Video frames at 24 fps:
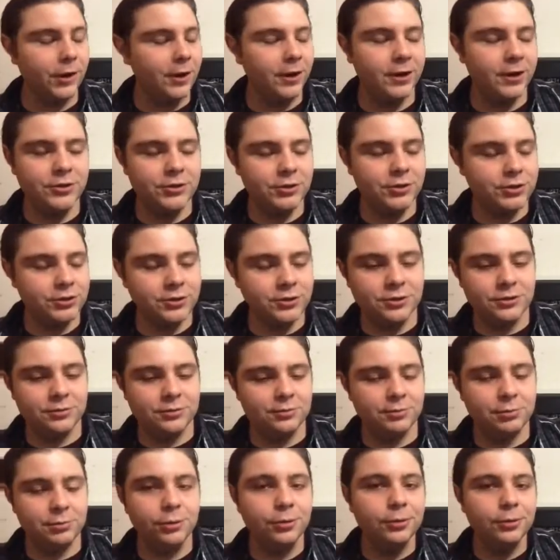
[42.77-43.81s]
Just
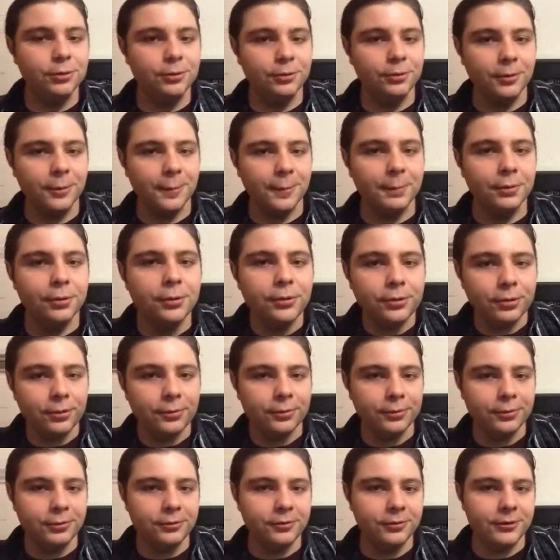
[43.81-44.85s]
brutal, brutal
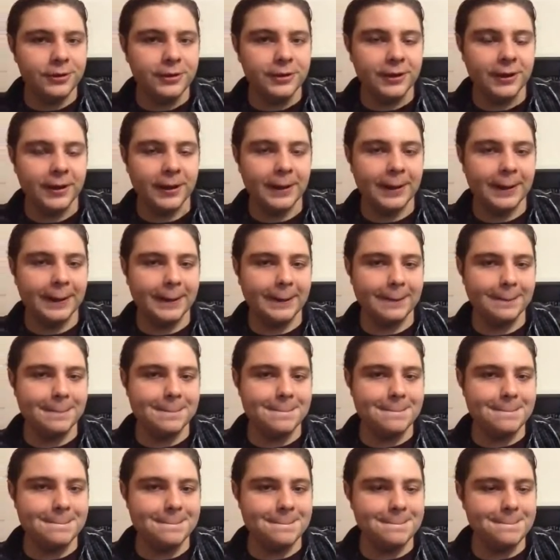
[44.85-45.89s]
movie.
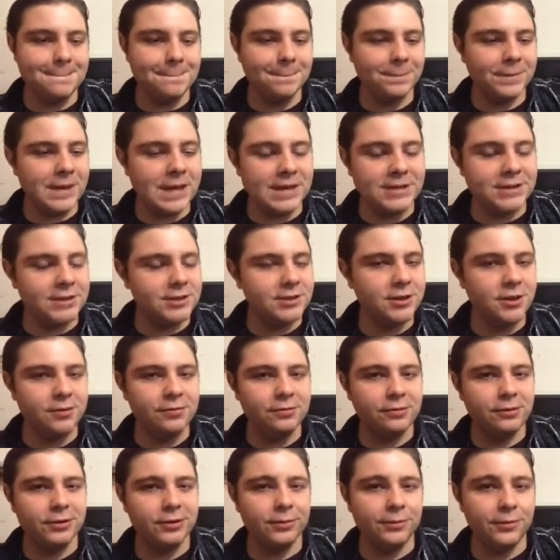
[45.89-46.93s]
It's a tough
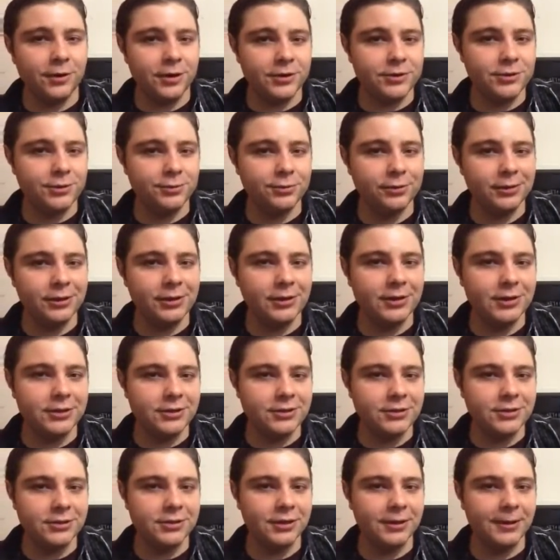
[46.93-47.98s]
one to watch. It really
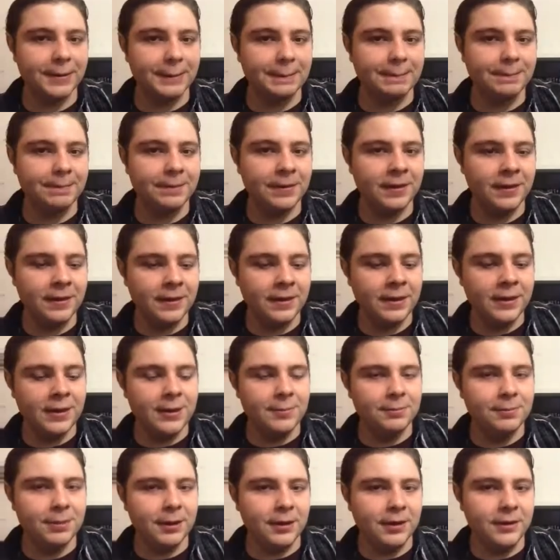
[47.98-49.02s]
is.
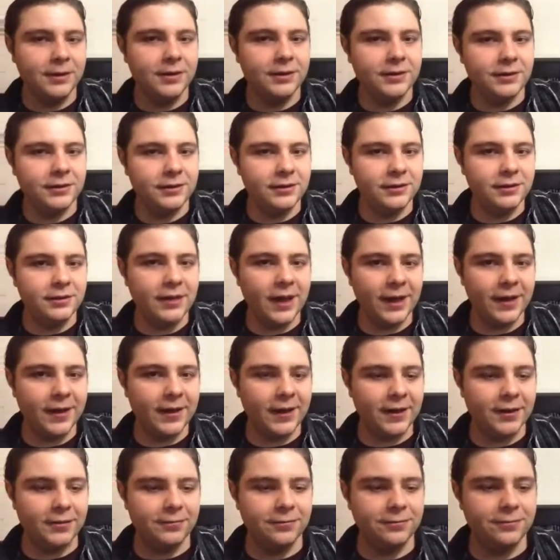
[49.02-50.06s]
But that
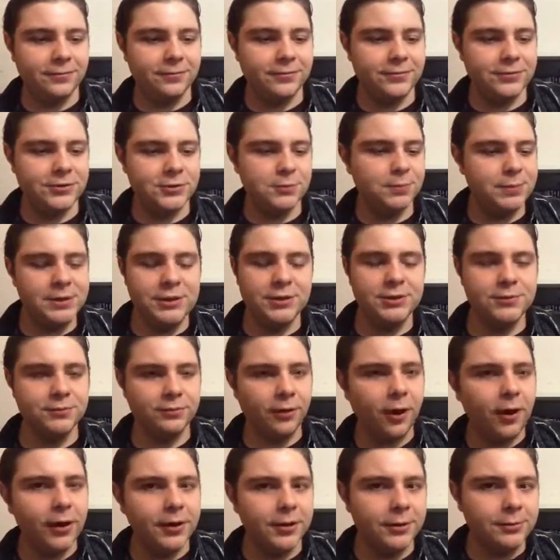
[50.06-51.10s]
kind of speaks
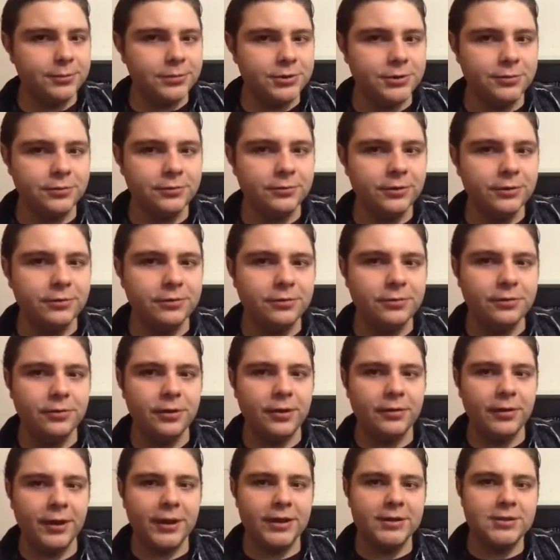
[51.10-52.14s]
volumes of
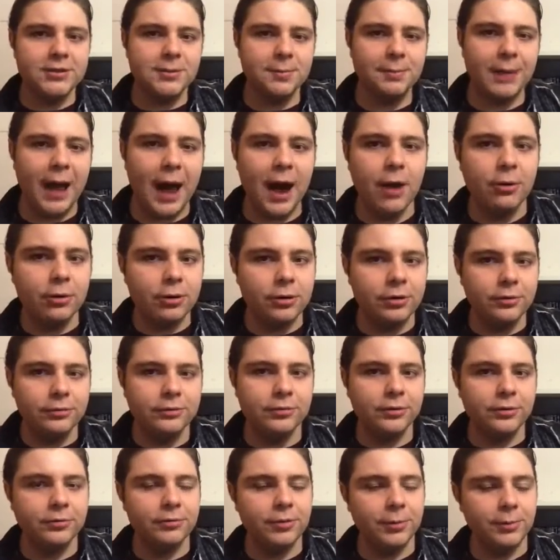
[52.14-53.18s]
I guess, the power
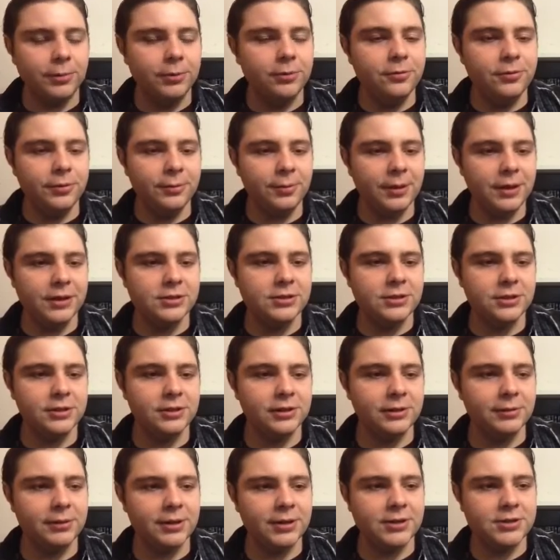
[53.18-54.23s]
of the movie,
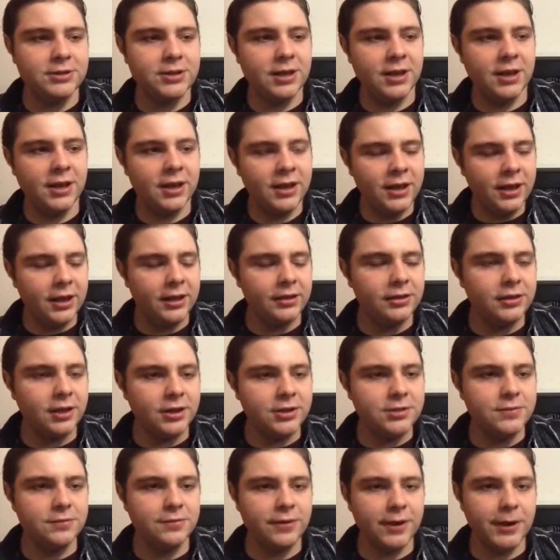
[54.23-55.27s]
basically, because it
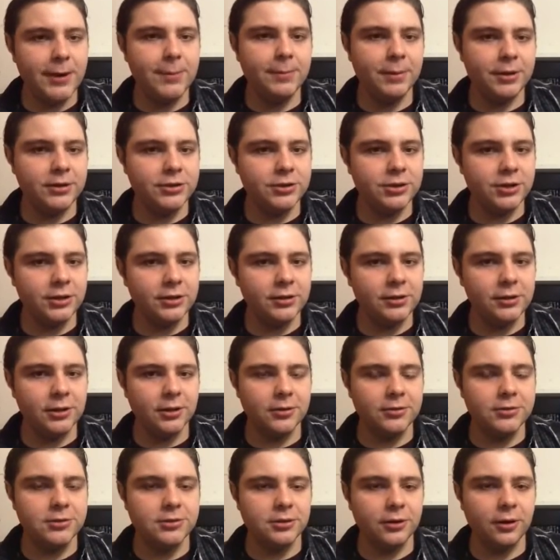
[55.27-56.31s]
does very much hit
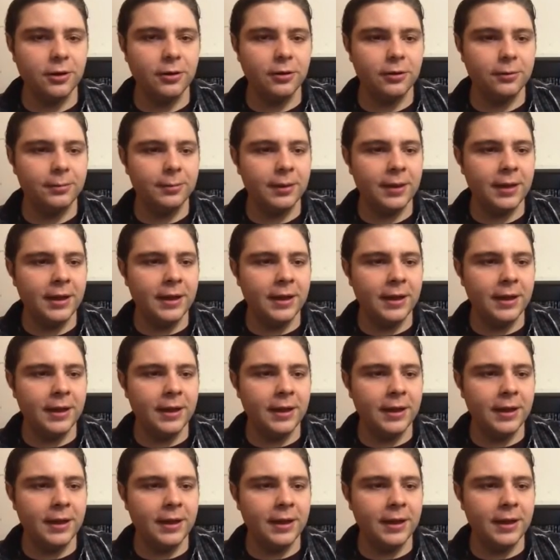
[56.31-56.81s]
close to home.